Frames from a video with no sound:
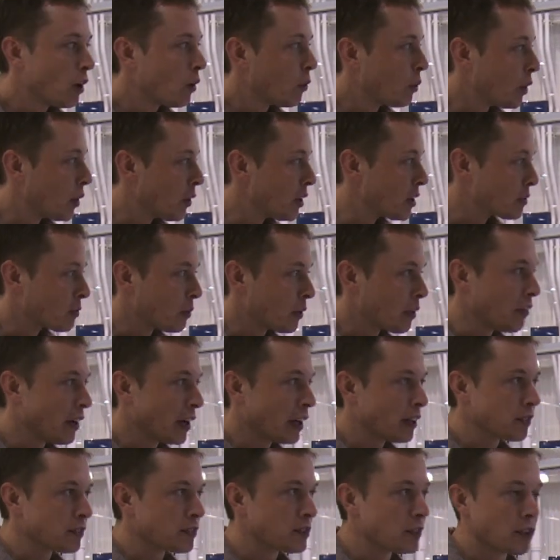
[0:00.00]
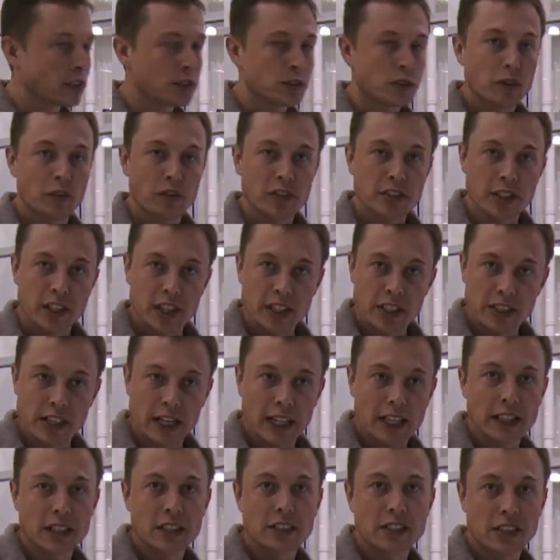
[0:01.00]
we always want to make sure this room is at
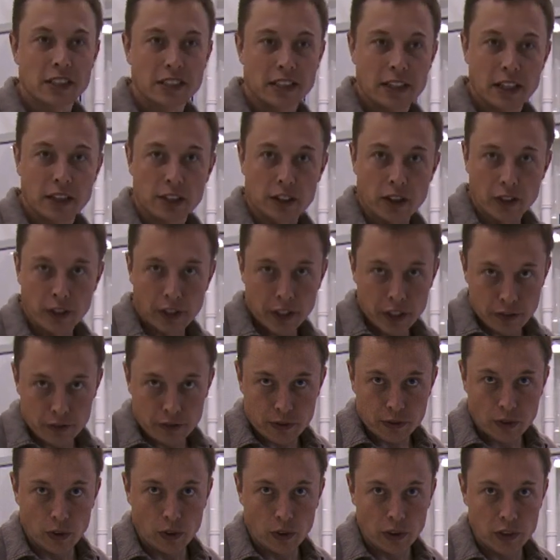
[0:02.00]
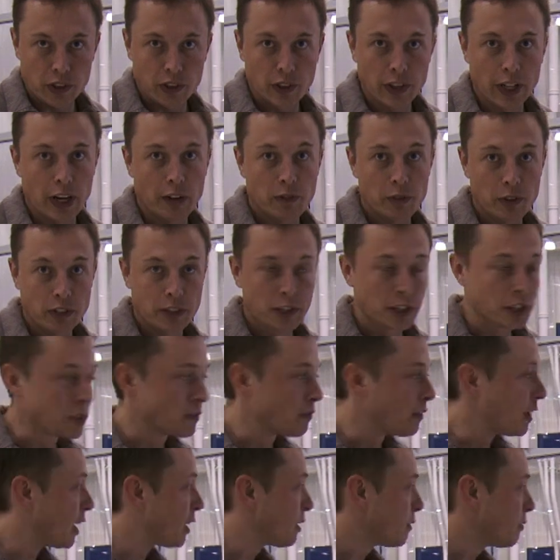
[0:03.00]
exactly 68 degrees for doing our
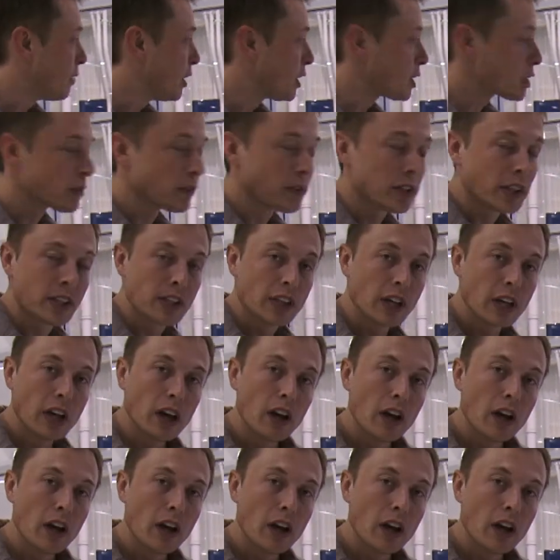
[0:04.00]
precision measurement.